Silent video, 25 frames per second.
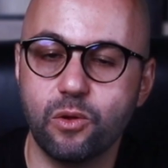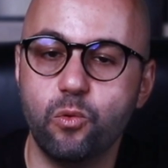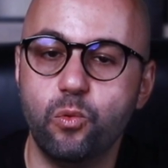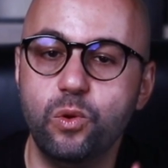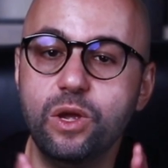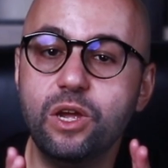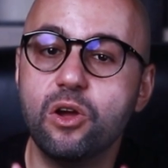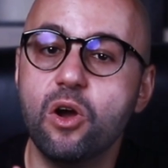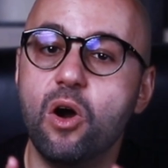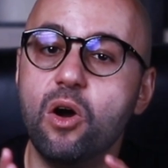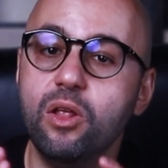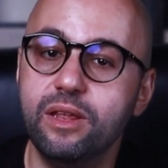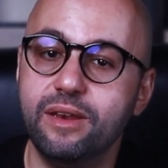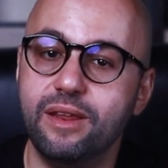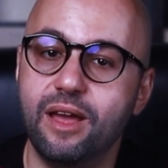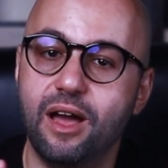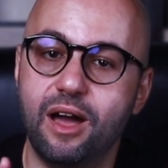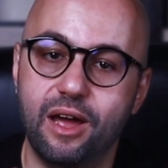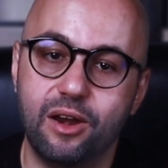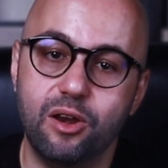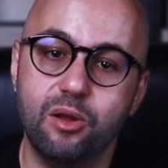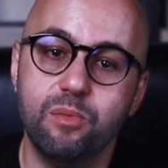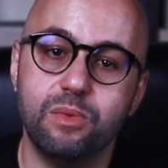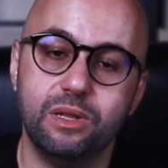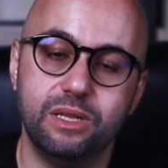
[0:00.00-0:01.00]
We call it
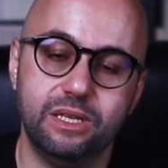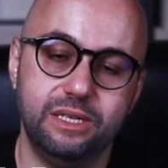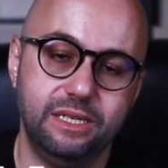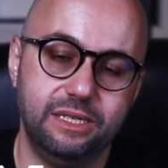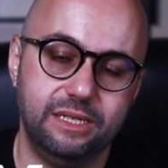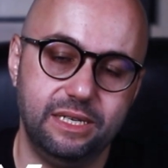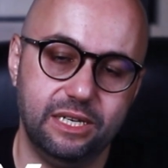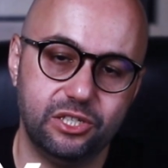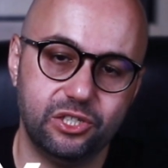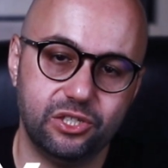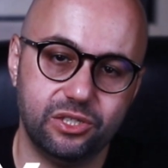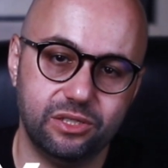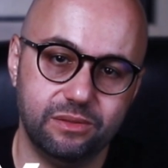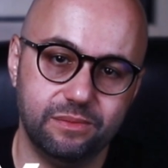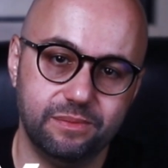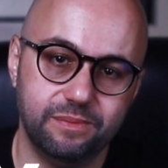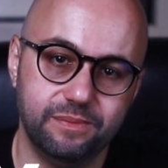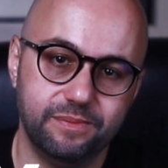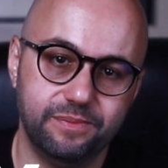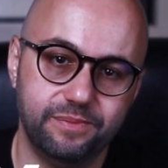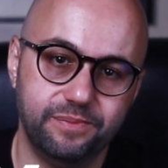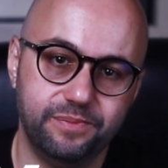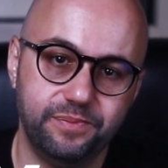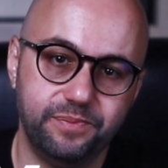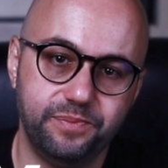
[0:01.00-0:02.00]
anomaly detection.
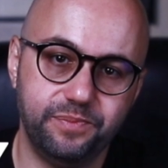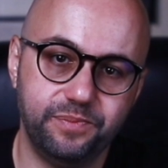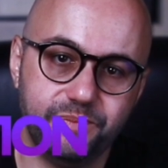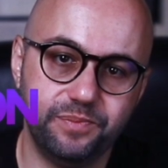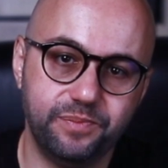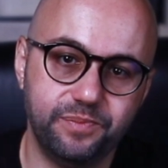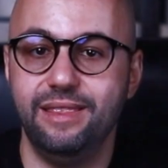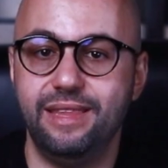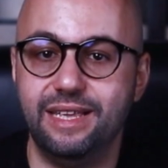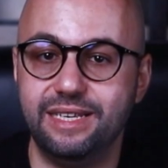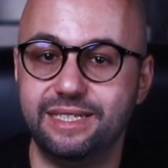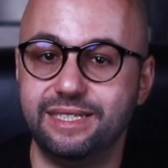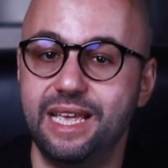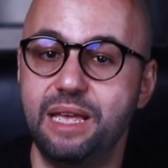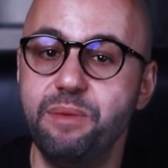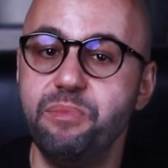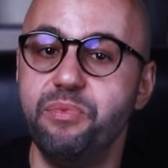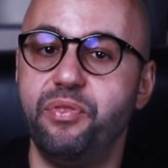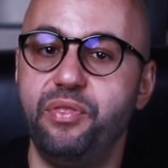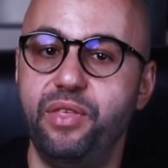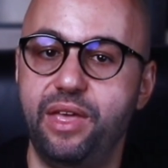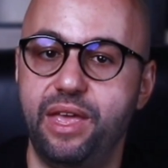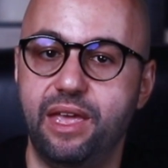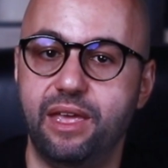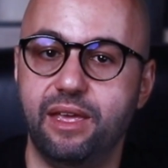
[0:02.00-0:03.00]
The same
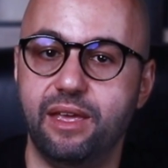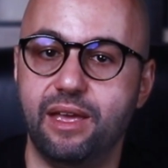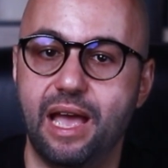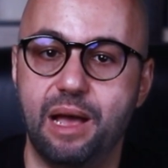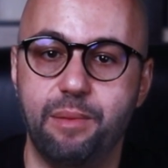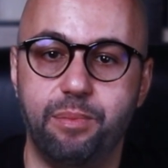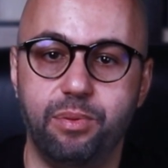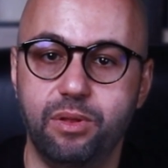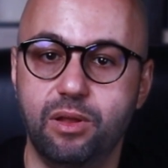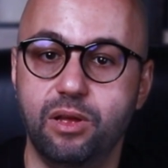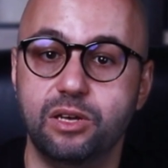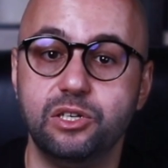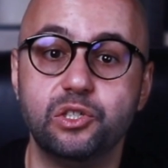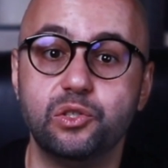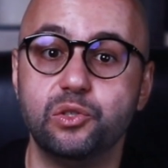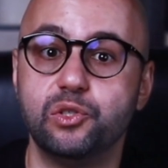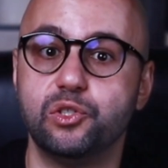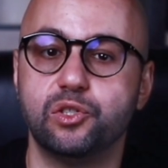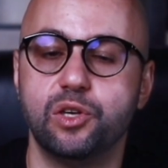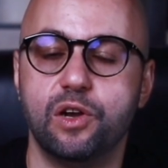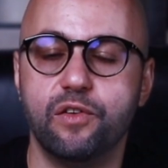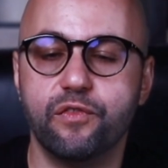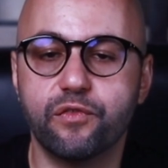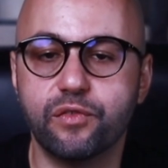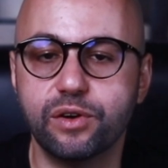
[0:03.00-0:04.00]
thing applies to
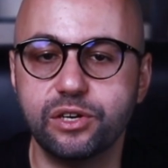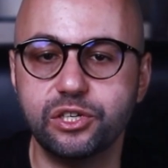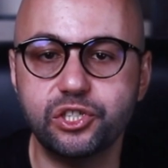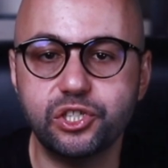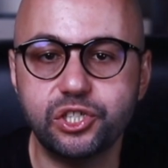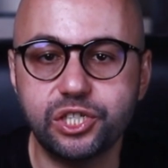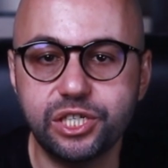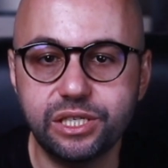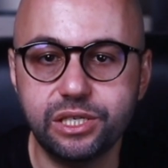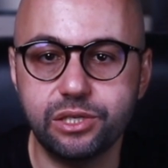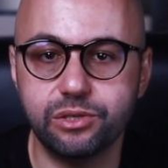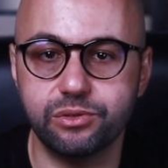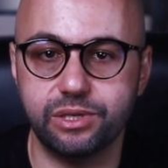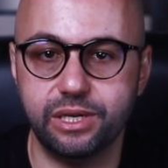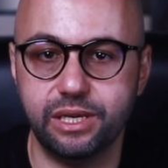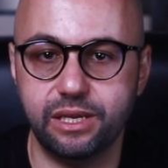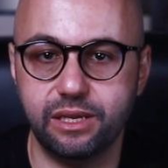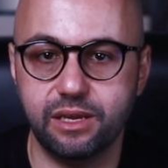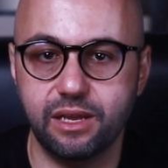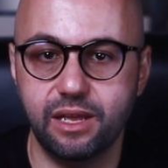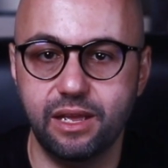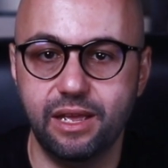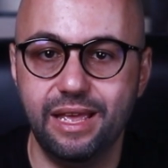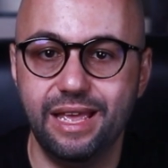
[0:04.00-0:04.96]
software engineering.